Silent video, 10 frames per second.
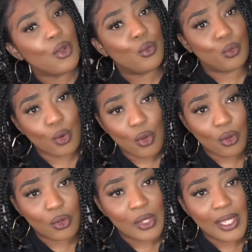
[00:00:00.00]

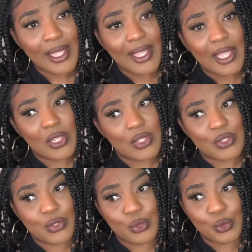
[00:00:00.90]
role
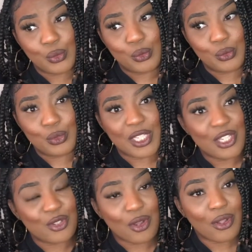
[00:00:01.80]
is you
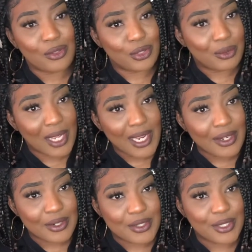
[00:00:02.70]
teach all the new
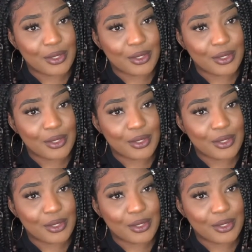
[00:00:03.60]
hires.